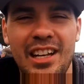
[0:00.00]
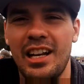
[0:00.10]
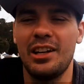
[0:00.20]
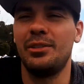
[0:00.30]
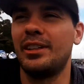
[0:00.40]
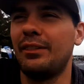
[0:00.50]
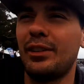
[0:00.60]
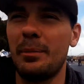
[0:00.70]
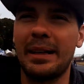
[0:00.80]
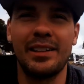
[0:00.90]
Uh, we still have to
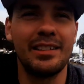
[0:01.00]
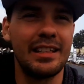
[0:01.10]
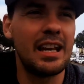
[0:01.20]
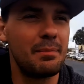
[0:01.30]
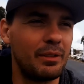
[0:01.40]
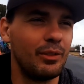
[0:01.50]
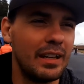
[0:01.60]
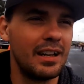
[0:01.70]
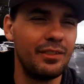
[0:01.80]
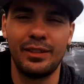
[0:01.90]
go back to the stand, but for
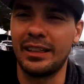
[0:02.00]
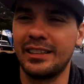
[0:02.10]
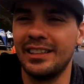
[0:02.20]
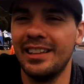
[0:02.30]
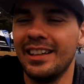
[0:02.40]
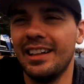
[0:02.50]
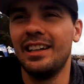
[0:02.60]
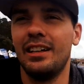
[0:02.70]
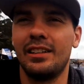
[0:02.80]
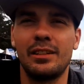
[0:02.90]
now, fuck it.
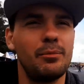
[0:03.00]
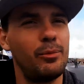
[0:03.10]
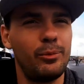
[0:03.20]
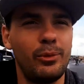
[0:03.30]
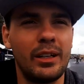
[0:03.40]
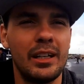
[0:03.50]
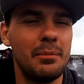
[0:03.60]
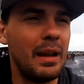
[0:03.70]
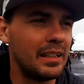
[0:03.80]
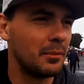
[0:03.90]
There's some freaking
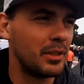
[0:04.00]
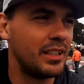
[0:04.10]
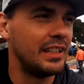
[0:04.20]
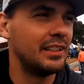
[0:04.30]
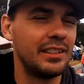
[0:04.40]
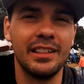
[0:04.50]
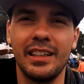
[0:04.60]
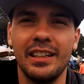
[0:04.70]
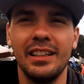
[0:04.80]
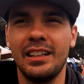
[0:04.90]
amazing machines
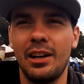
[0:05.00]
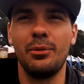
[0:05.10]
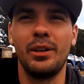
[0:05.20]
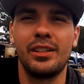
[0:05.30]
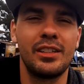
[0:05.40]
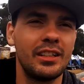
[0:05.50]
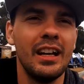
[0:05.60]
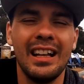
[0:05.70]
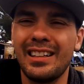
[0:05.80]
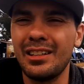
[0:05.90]
here. I wish.
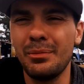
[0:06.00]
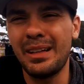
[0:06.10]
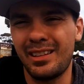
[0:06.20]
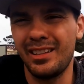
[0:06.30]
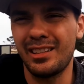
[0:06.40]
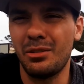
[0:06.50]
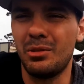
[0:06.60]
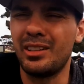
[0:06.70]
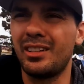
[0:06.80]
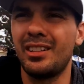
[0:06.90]
There's so many things I
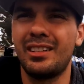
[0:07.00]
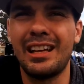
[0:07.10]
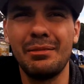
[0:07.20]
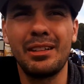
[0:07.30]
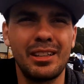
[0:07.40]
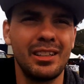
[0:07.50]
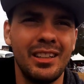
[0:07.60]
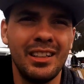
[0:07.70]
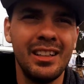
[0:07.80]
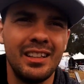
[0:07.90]
want. Damn
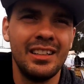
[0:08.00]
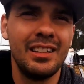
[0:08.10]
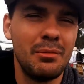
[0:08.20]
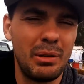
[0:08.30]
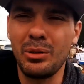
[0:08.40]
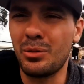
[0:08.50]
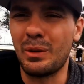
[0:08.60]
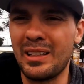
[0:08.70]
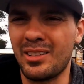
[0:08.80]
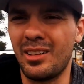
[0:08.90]
it. Because
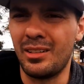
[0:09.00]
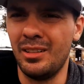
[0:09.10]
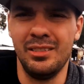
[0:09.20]
race car.